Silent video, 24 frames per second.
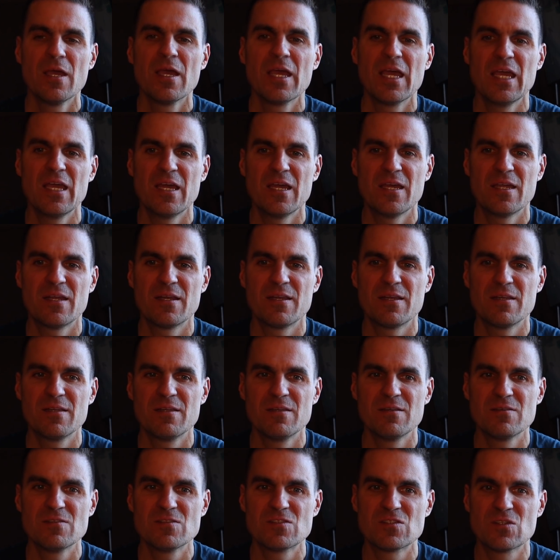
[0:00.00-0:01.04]
And
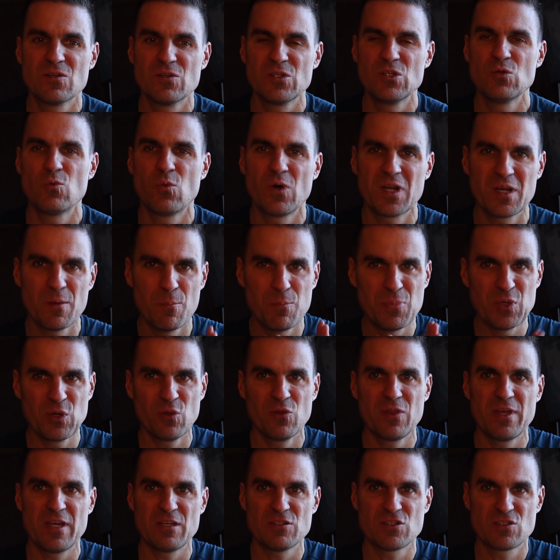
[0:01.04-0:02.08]
so you want to
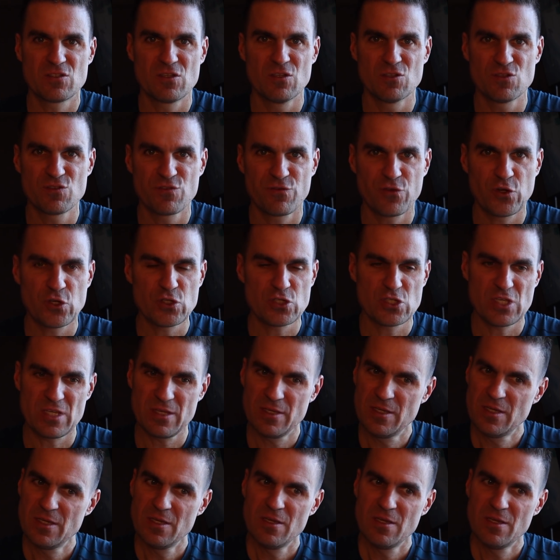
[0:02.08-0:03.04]
build those first